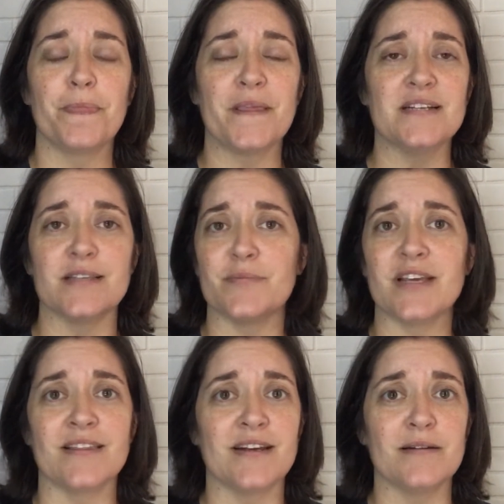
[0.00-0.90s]
It's
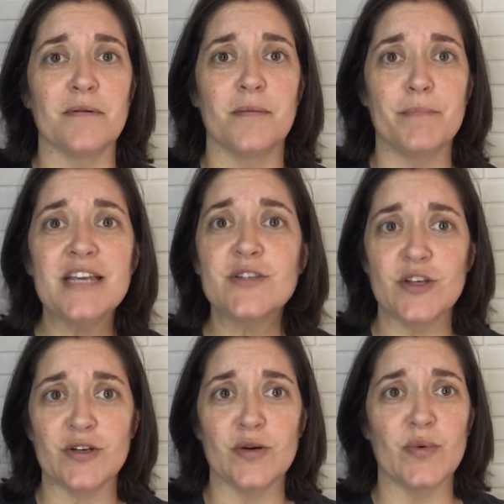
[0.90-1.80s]
something that me
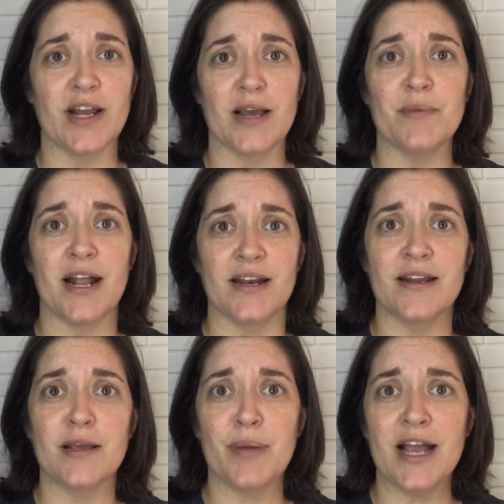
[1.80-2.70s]
too, when I'm
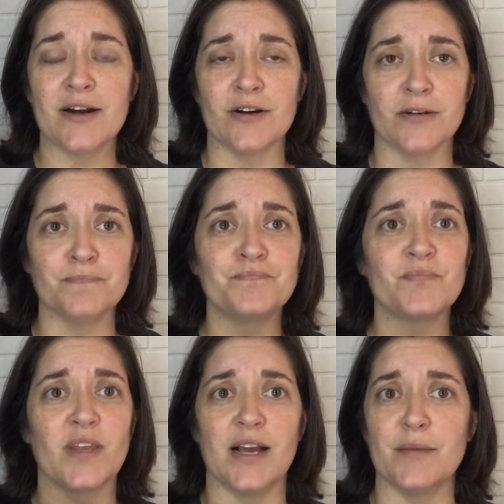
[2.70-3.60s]
editing a pattern,
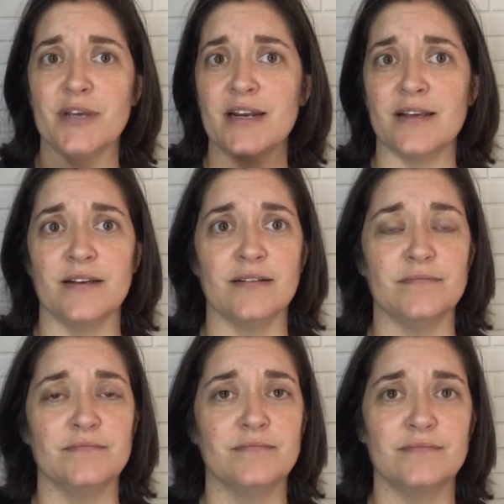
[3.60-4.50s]
I'm gonna
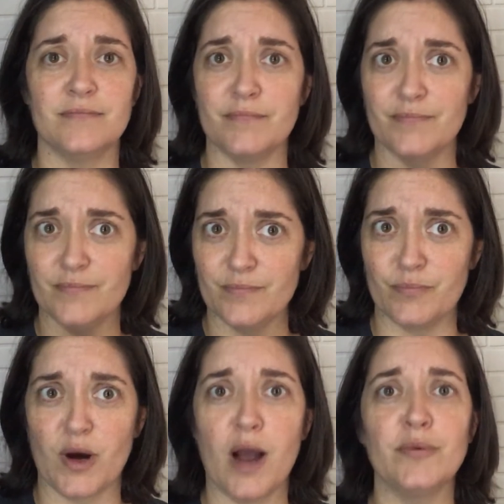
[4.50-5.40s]

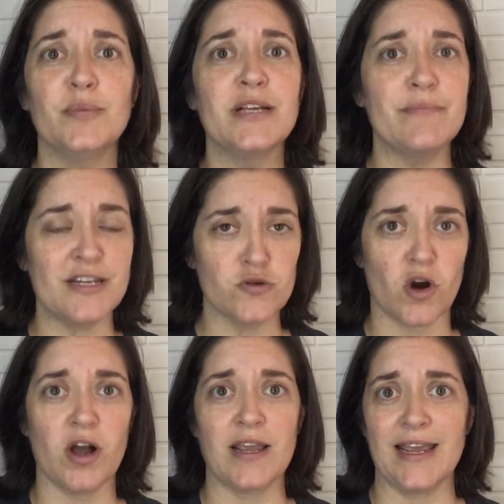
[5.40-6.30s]
probably be
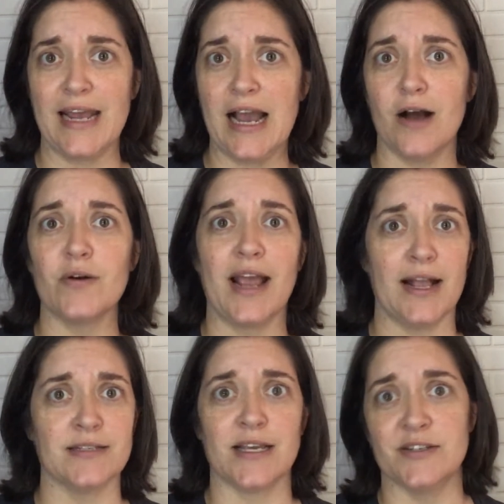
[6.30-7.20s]
drawing it out
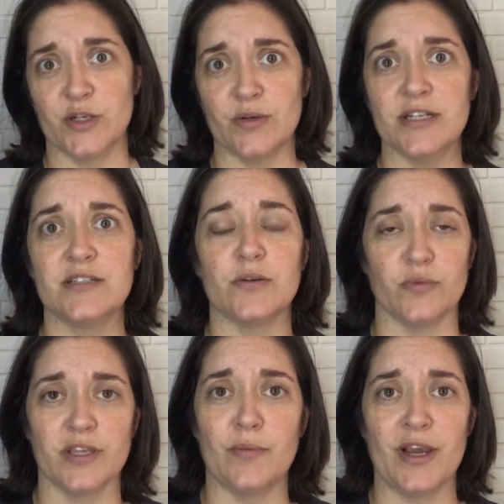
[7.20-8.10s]
as I do it to
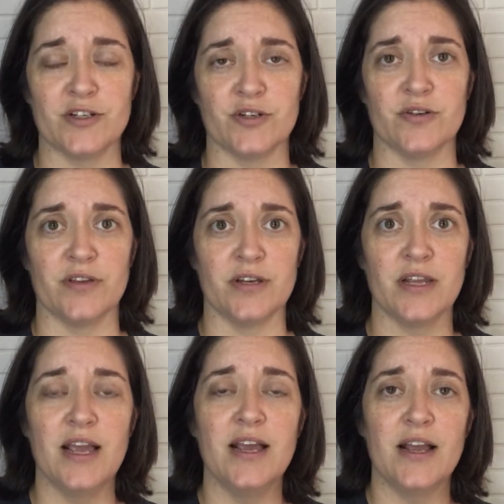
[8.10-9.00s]
really make sure that
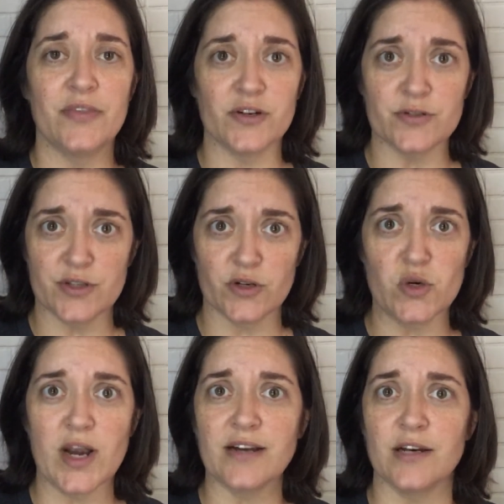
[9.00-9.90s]
there's the
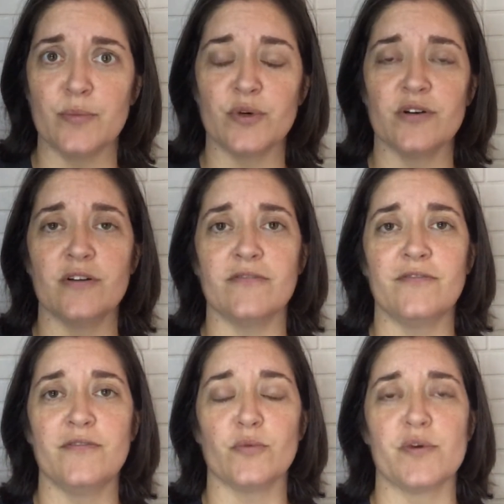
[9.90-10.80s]
correct number
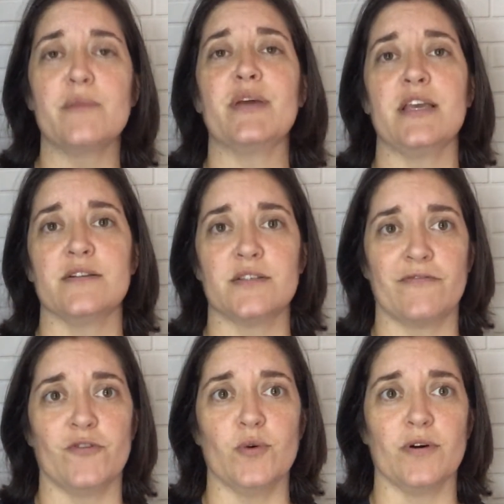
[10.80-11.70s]
of repeats
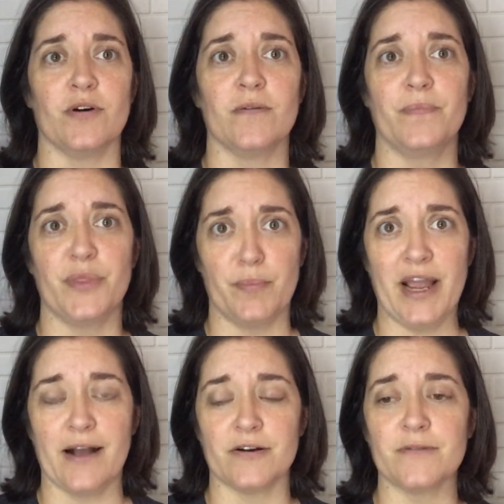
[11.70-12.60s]
for the
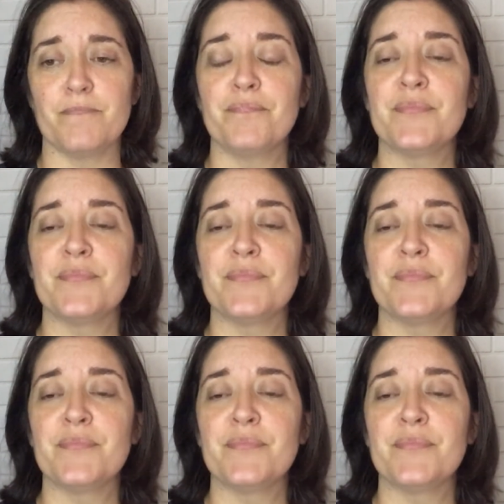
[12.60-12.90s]
pattern.